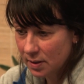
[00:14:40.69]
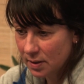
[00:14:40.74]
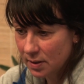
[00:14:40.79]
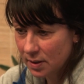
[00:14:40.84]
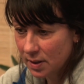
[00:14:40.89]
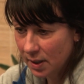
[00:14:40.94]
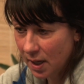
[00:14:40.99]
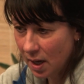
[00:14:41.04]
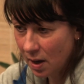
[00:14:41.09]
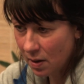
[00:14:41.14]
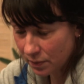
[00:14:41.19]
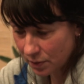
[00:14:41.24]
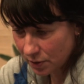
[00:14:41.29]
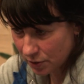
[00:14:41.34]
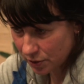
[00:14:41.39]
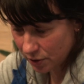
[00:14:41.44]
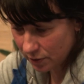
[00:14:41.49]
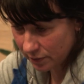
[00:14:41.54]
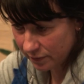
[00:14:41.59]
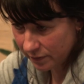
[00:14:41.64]
the counter
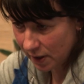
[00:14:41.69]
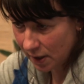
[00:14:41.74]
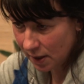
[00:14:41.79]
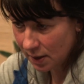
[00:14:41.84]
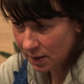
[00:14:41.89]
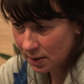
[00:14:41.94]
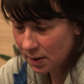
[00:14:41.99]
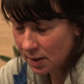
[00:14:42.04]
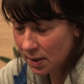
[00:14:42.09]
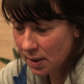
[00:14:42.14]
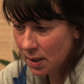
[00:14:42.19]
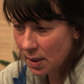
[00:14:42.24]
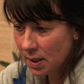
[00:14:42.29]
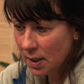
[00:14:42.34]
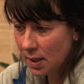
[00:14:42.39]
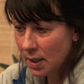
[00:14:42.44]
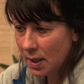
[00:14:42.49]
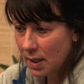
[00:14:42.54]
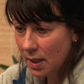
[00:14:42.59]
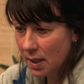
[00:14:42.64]
surfing
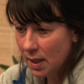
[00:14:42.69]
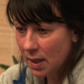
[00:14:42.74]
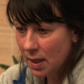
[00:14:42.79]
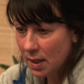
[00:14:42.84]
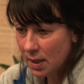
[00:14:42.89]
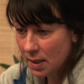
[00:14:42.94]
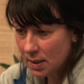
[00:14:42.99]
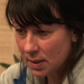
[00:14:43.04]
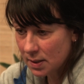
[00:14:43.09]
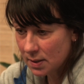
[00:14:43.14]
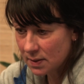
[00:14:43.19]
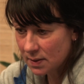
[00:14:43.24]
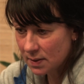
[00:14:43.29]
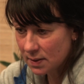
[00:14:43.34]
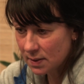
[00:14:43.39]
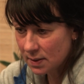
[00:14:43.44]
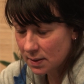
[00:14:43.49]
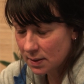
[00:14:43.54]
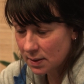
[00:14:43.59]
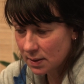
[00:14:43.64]

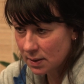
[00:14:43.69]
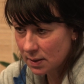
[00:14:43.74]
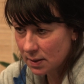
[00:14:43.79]
is,